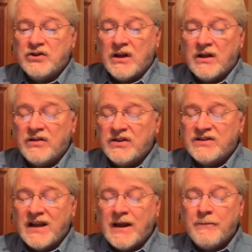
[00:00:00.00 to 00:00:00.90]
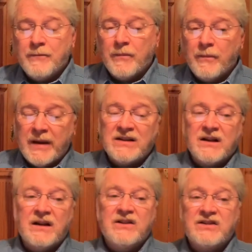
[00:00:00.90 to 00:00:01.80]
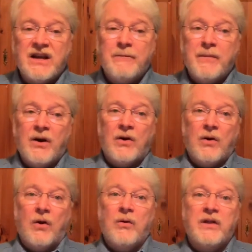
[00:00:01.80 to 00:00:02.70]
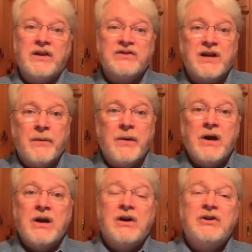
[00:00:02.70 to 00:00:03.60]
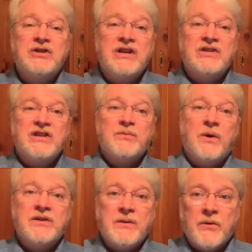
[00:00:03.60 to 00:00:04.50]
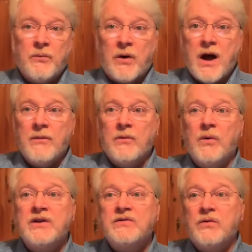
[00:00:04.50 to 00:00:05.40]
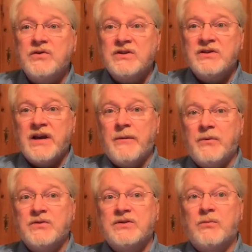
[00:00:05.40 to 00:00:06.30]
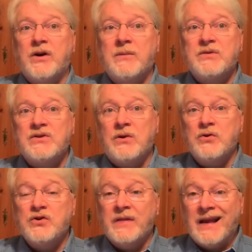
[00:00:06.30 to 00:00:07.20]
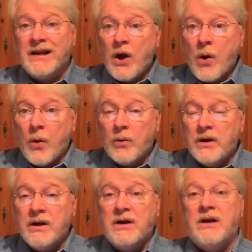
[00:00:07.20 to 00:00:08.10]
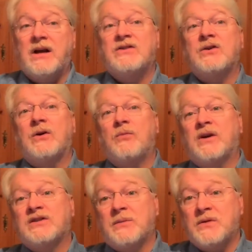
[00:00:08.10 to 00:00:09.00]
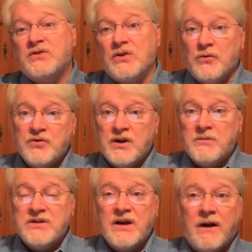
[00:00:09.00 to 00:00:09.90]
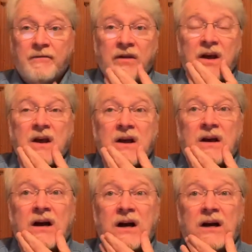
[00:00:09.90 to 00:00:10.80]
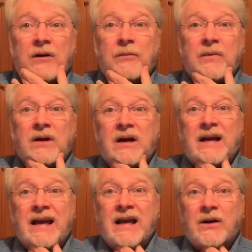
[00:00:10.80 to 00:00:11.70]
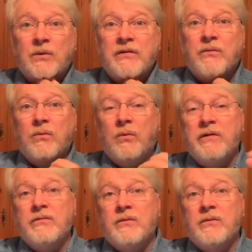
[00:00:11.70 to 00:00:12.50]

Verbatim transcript: uh, the same, basically the same miracle, only this time Jesus brings up the problem, waits for his disciples to bring up a solution. They don't, so he brings up the solution himself. Um, again, we've we've